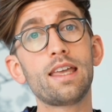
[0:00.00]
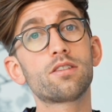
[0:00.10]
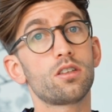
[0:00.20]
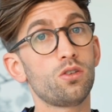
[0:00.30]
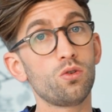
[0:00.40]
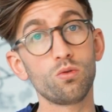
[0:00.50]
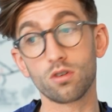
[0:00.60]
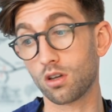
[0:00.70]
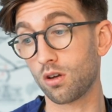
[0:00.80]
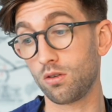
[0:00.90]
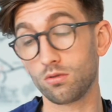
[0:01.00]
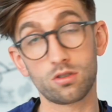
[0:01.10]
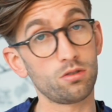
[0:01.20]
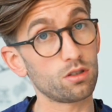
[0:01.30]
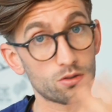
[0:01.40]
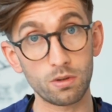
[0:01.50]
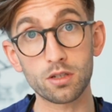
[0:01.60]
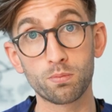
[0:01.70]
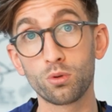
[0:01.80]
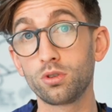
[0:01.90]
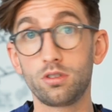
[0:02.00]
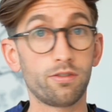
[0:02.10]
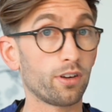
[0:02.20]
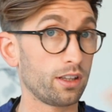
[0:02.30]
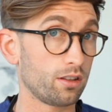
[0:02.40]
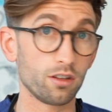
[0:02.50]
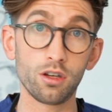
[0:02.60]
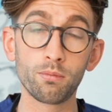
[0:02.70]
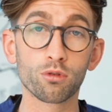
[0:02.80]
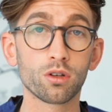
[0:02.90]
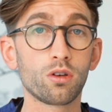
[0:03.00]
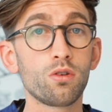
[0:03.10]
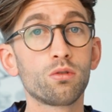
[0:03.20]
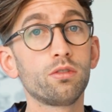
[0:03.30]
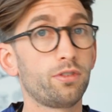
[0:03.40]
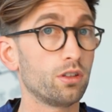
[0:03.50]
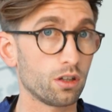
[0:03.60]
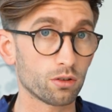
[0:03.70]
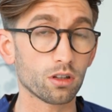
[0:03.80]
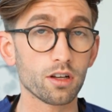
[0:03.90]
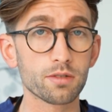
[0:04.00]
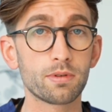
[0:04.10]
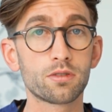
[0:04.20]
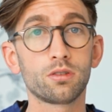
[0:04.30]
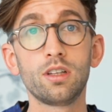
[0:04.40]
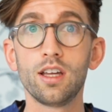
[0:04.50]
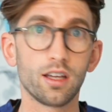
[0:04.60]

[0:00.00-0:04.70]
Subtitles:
is you go to the switchboard, you find the number on Google for your local hospital,